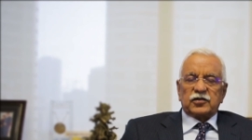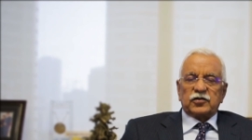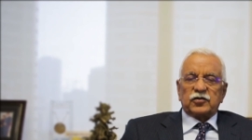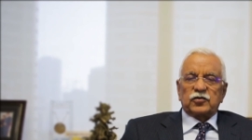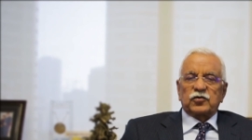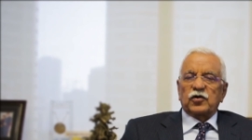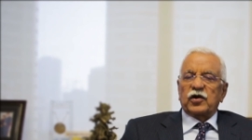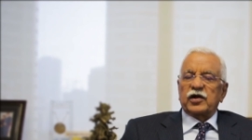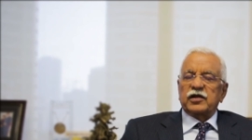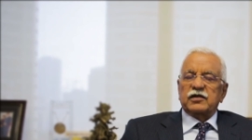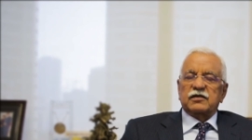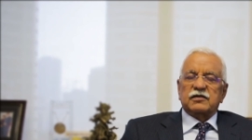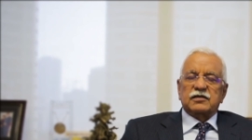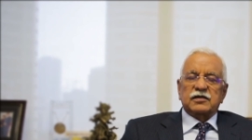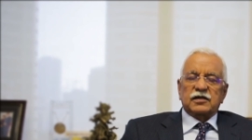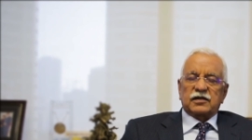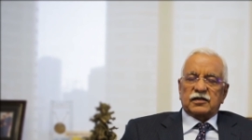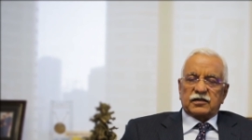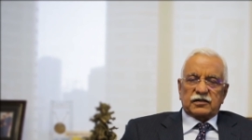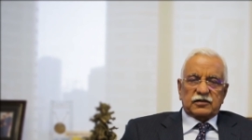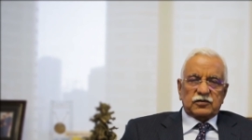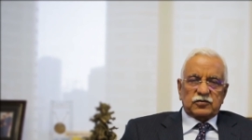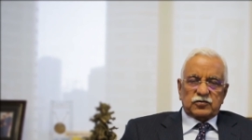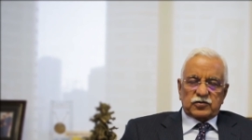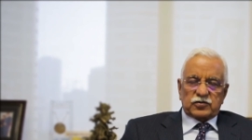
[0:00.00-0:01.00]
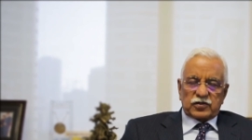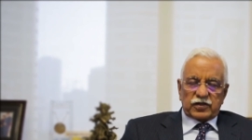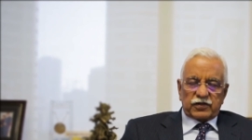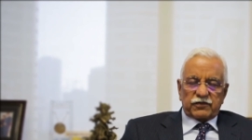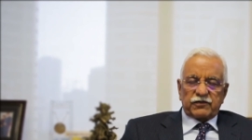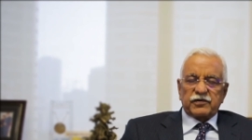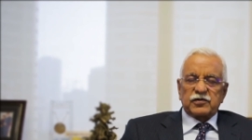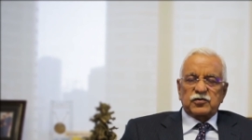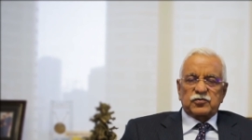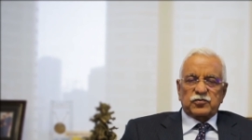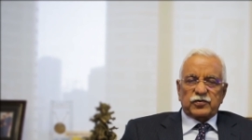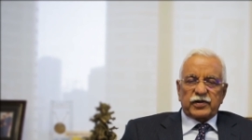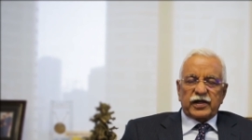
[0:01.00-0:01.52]
you know, it, uh,
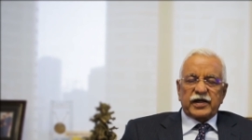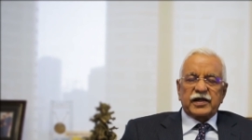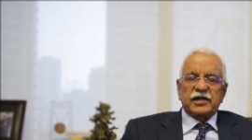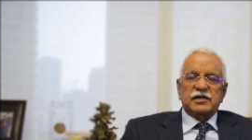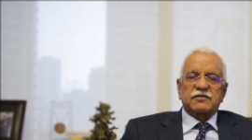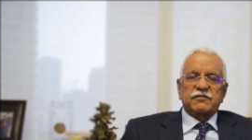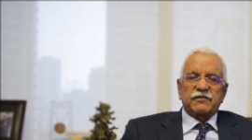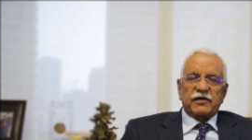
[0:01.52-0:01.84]
even today